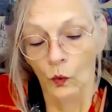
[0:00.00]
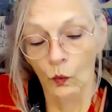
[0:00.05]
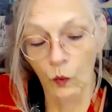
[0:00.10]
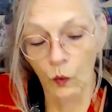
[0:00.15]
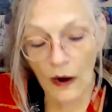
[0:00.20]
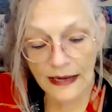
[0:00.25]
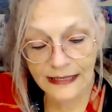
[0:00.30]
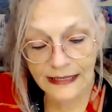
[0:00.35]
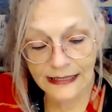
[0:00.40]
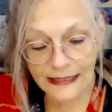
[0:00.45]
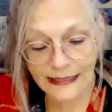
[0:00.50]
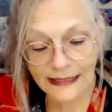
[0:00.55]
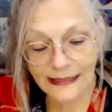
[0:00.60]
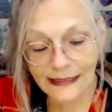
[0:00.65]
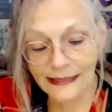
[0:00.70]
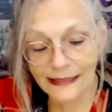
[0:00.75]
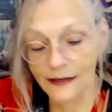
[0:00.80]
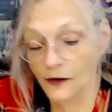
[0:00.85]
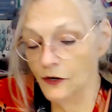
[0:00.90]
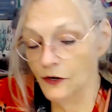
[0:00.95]

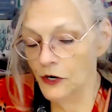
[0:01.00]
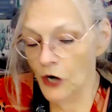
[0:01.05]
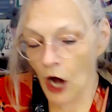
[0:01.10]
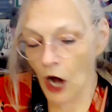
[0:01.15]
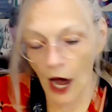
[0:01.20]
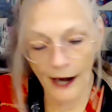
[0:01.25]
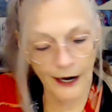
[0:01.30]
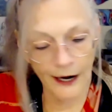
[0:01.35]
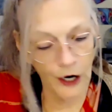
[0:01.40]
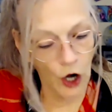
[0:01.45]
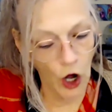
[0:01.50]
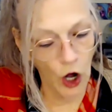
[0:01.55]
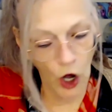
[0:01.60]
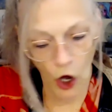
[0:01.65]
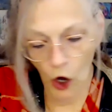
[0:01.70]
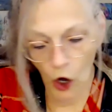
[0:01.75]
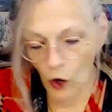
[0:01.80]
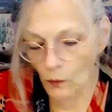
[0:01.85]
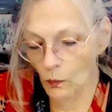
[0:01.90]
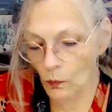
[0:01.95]
restless, not at
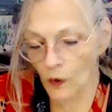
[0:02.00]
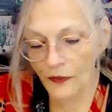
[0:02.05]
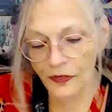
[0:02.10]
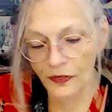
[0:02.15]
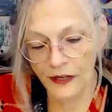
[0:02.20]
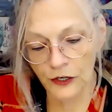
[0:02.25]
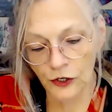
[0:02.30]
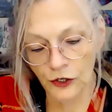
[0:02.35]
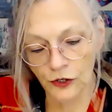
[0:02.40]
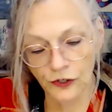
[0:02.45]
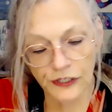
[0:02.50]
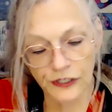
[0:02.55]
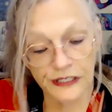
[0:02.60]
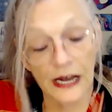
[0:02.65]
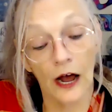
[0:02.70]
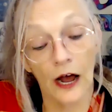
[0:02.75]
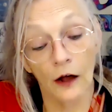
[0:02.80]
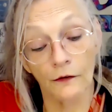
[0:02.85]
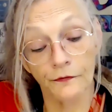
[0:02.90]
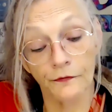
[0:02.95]
home within
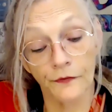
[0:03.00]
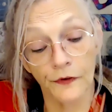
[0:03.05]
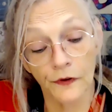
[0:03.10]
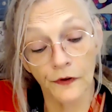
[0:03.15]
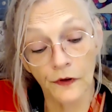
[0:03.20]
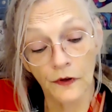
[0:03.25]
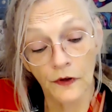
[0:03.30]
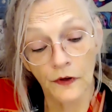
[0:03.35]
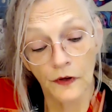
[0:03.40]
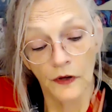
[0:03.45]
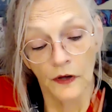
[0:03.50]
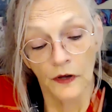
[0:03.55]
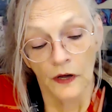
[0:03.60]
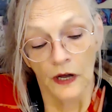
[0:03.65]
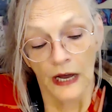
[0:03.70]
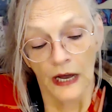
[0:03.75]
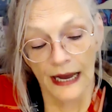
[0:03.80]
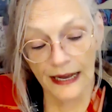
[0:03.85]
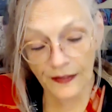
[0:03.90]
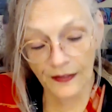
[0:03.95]
yourself.
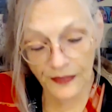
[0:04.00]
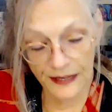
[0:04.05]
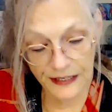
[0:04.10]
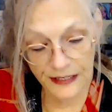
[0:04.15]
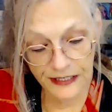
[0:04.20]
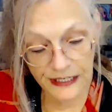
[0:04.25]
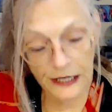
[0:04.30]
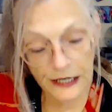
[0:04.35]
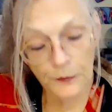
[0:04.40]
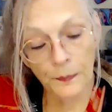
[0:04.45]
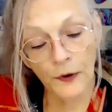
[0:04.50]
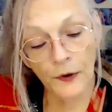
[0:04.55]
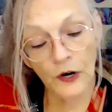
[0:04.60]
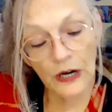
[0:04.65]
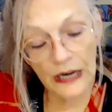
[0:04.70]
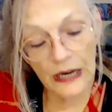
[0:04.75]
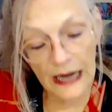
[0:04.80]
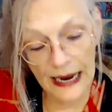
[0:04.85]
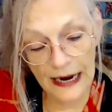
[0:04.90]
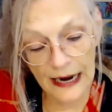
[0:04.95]
In the deeper
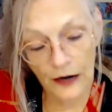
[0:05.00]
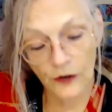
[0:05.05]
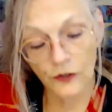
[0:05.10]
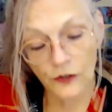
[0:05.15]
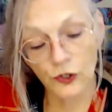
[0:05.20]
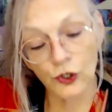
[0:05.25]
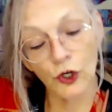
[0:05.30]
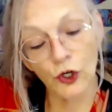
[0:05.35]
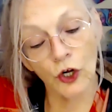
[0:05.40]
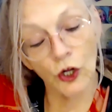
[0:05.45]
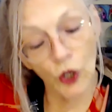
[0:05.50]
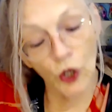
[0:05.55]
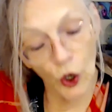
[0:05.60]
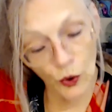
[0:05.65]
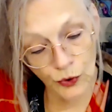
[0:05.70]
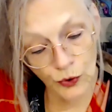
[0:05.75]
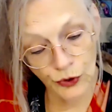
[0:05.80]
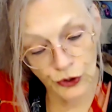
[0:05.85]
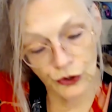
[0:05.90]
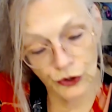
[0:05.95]
layers
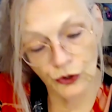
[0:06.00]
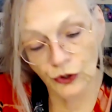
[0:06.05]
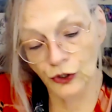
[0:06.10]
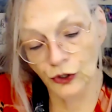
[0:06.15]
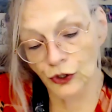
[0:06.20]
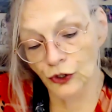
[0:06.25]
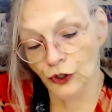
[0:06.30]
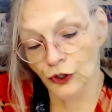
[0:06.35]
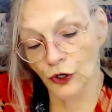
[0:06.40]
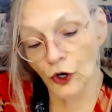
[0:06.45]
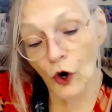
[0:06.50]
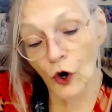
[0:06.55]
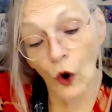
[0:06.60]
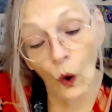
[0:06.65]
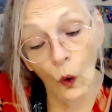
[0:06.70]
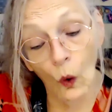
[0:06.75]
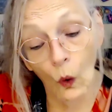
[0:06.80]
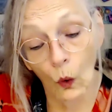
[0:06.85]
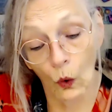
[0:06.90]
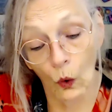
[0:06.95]
closer to the
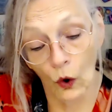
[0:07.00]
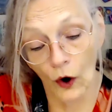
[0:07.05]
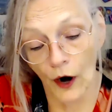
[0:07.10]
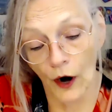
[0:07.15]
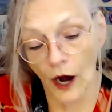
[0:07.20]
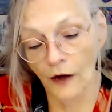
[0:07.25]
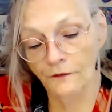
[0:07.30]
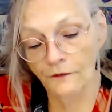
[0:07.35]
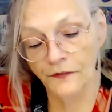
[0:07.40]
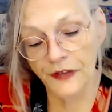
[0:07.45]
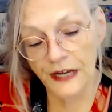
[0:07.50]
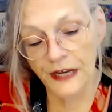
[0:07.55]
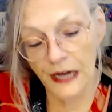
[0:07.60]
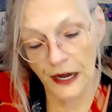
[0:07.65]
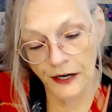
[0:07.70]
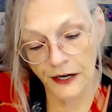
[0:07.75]
core of the